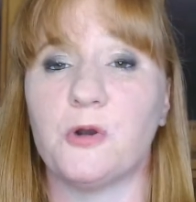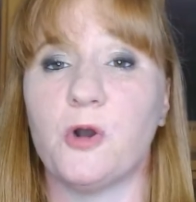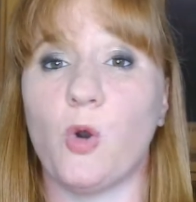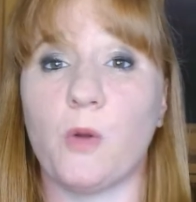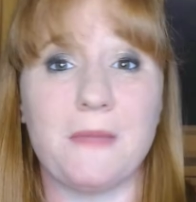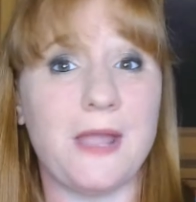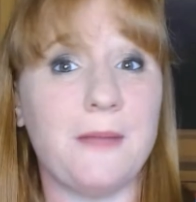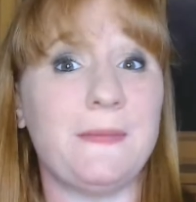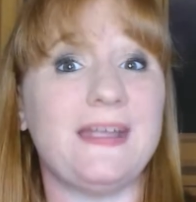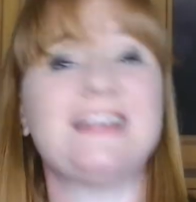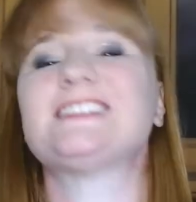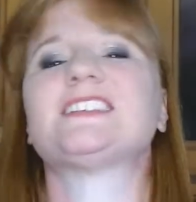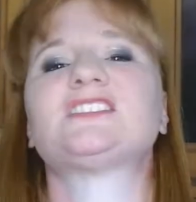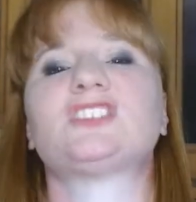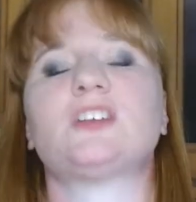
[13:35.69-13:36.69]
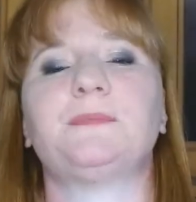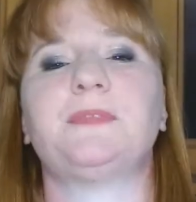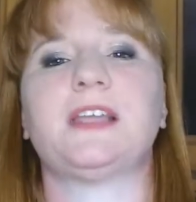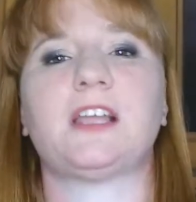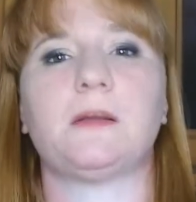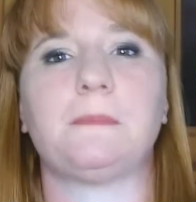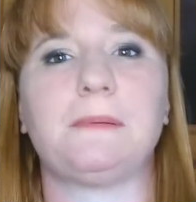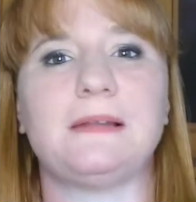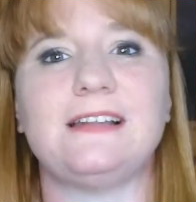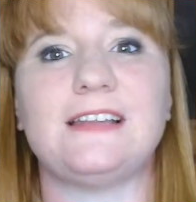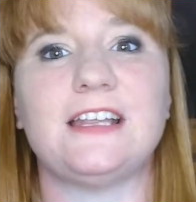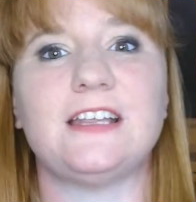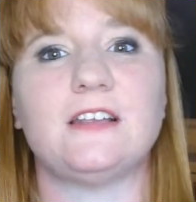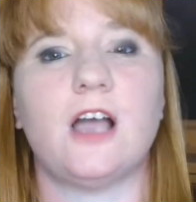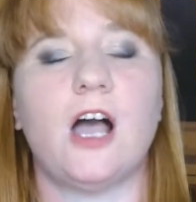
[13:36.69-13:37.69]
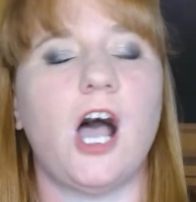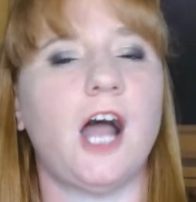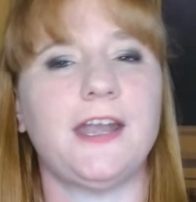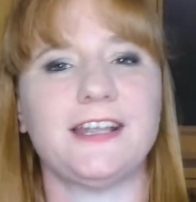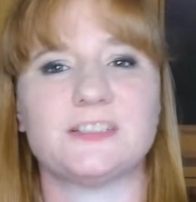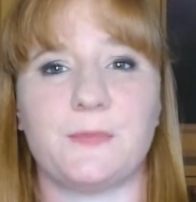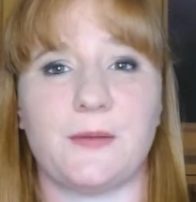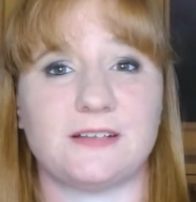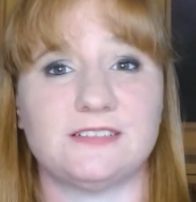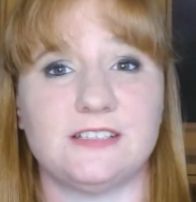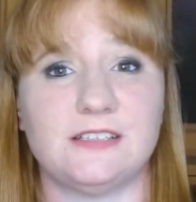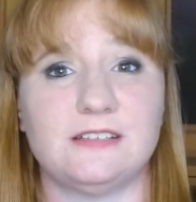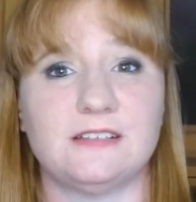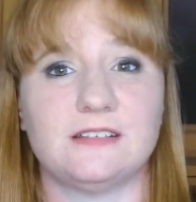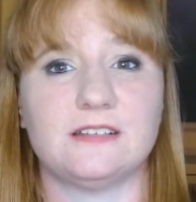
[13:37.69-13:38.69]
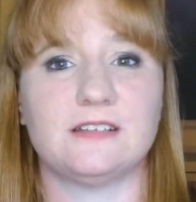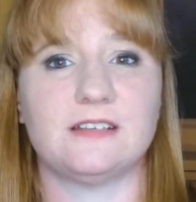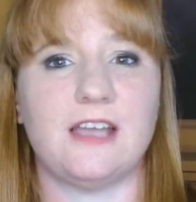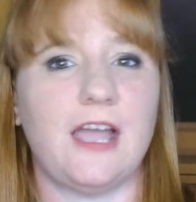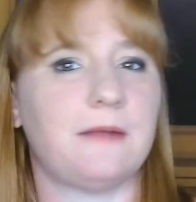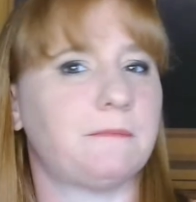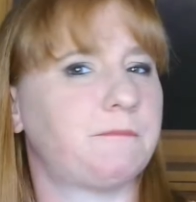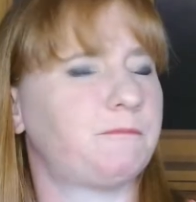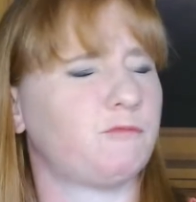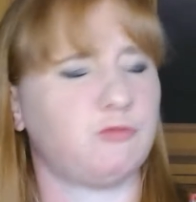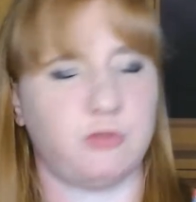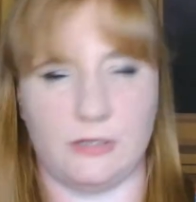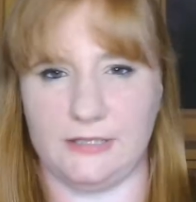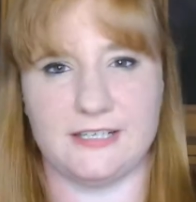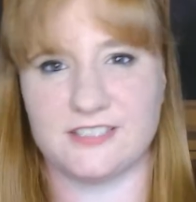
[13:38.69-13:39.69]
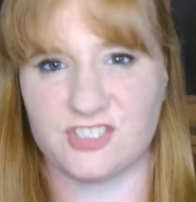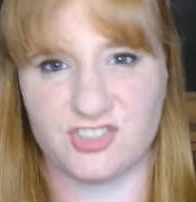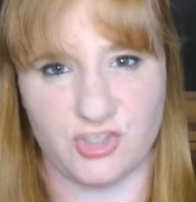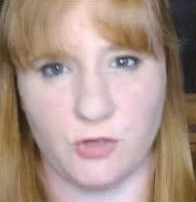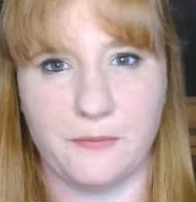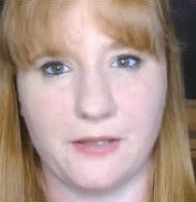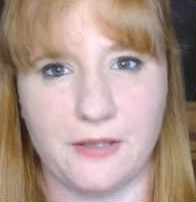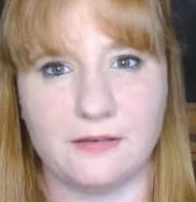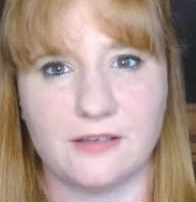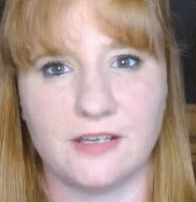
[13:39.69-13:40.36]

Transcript: Or maybe he does something completely unexpected and really stupid.